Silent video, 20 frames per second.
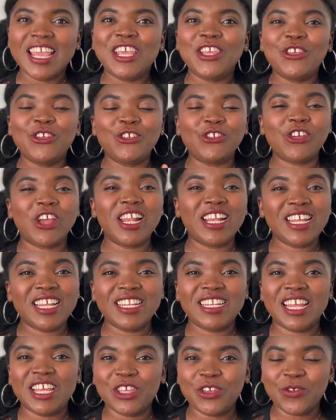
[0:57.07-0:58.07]
Usually in
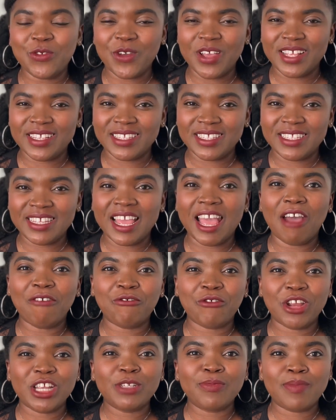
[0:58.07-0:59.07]
the US, the
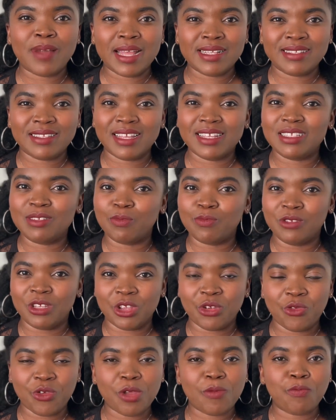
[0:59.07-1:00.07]
average master's
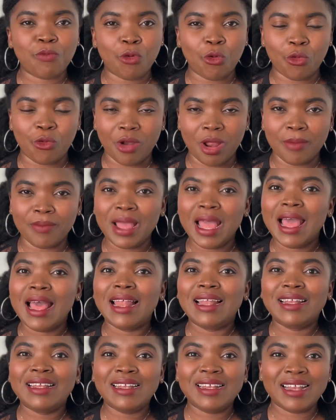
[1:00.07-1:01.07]
degree program
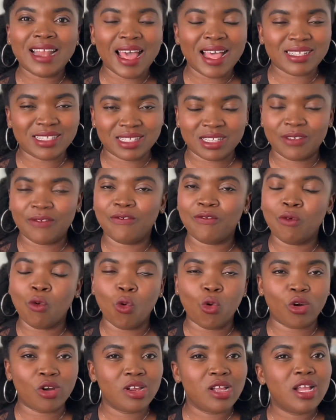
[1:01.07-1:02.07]
lasts
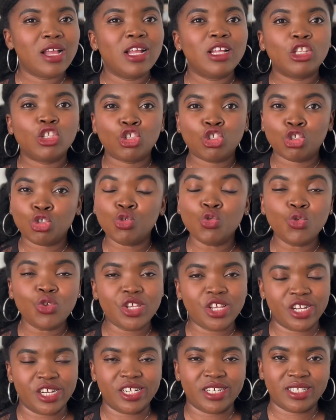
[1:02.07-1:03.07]
for 2
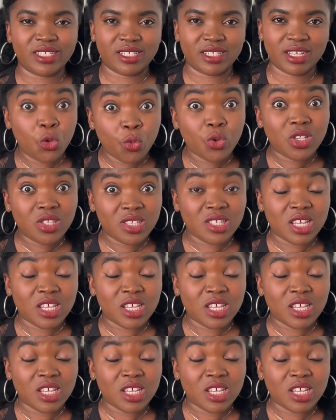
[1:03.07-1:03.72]
years. You would see